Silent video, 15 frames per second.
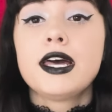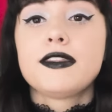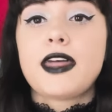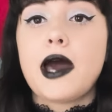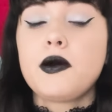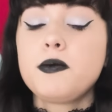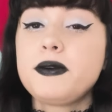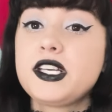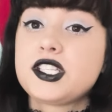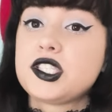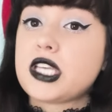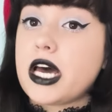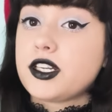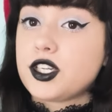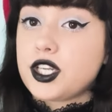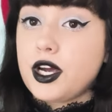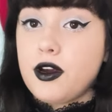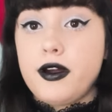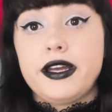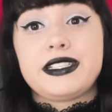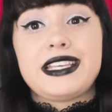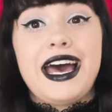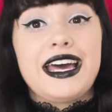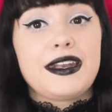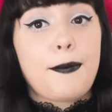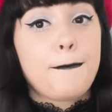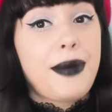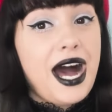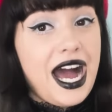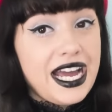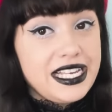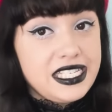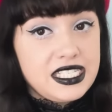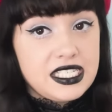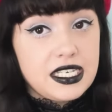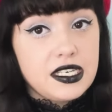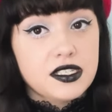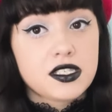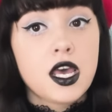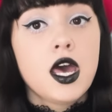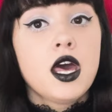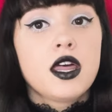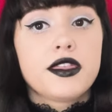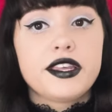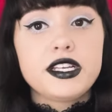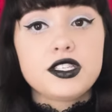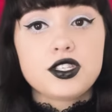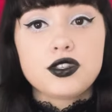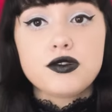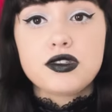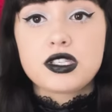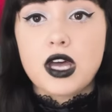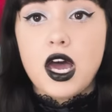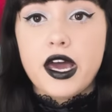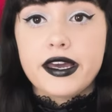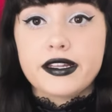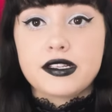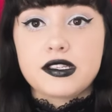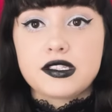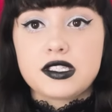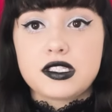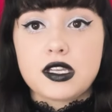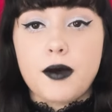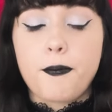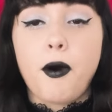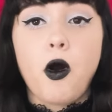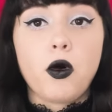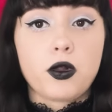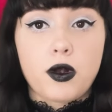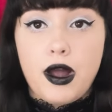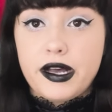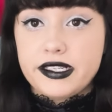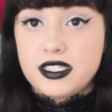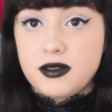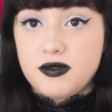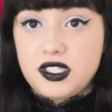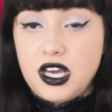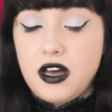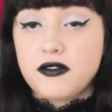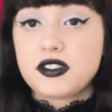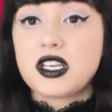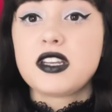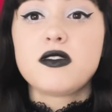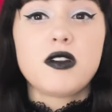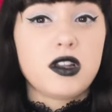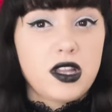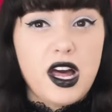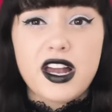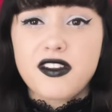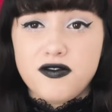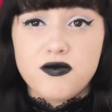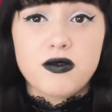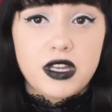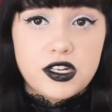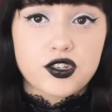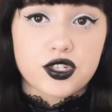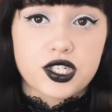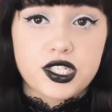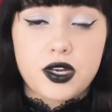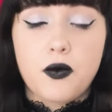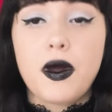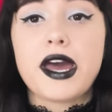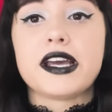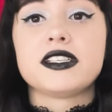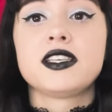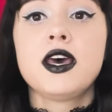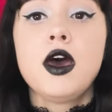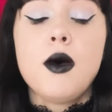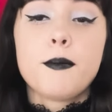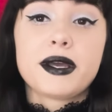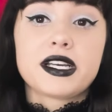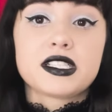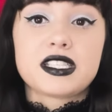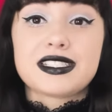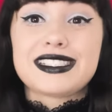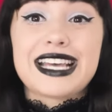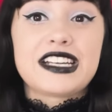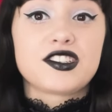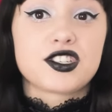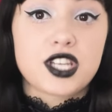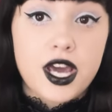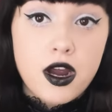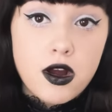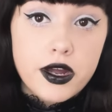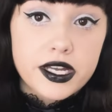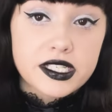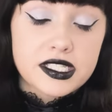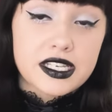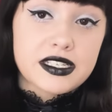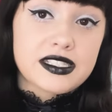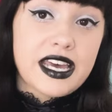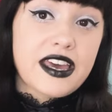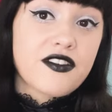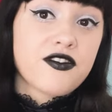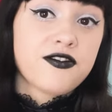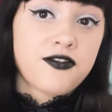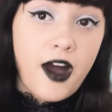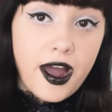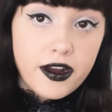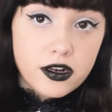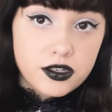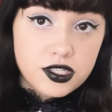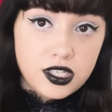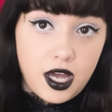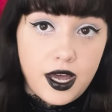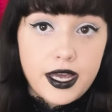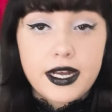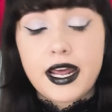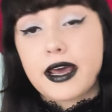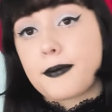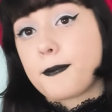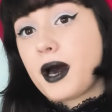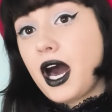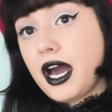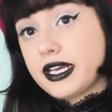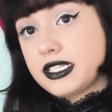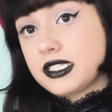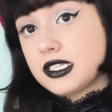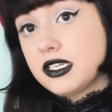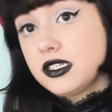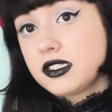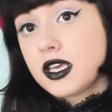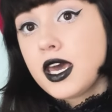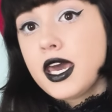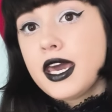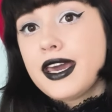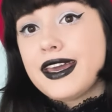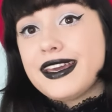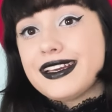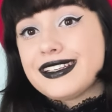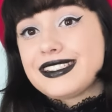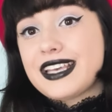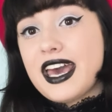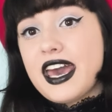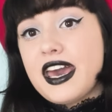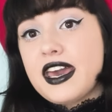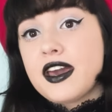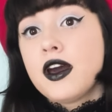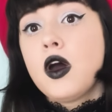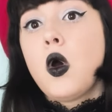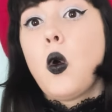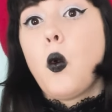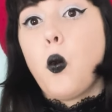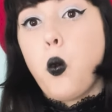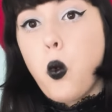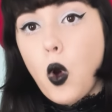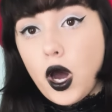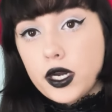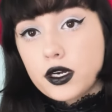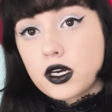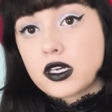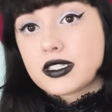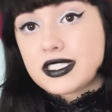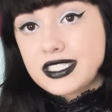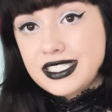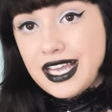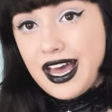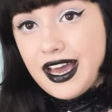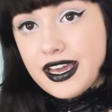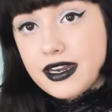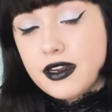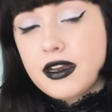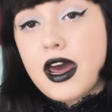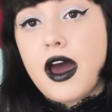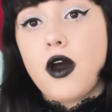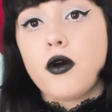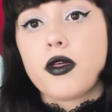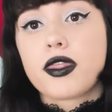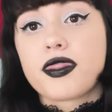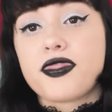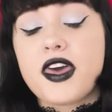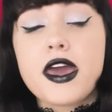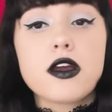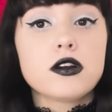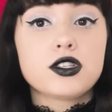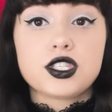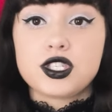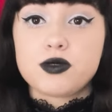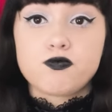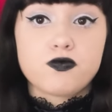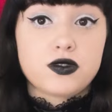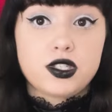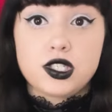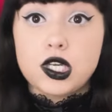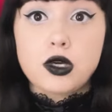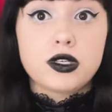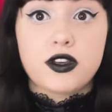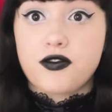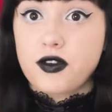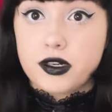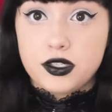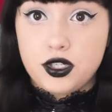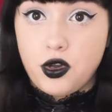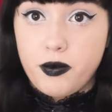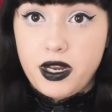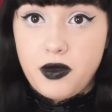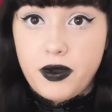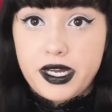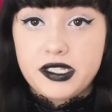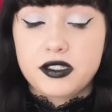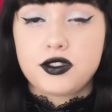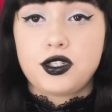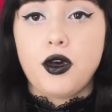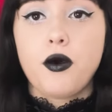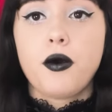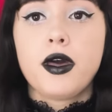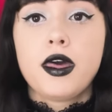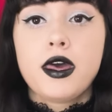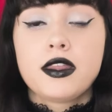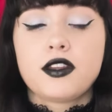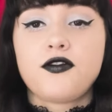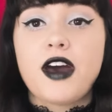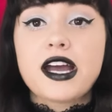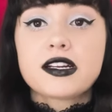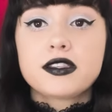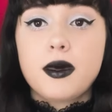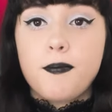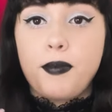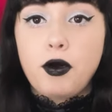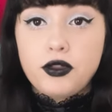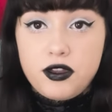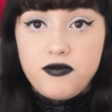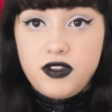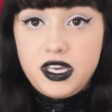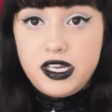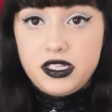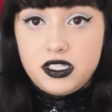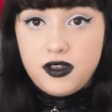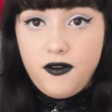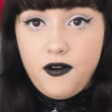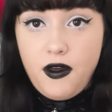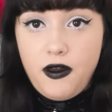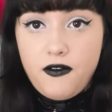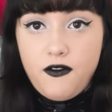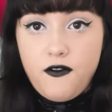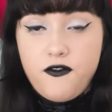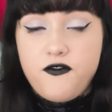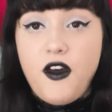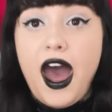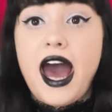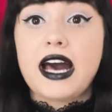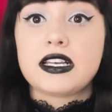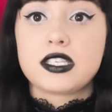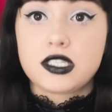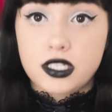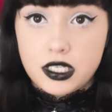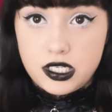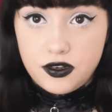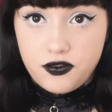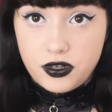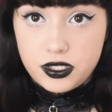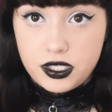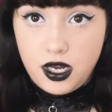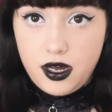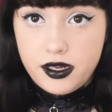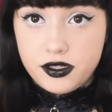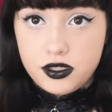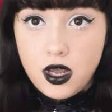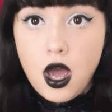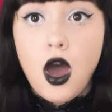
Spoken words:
that would be Sagittarius and Pisces. These two signs polarize themselves in a lot of interesting ways because Sagittarius is a fire sign and Pisces is a water sign. Now, they're just so different in so many ways. So the fact that both of these vastly different signs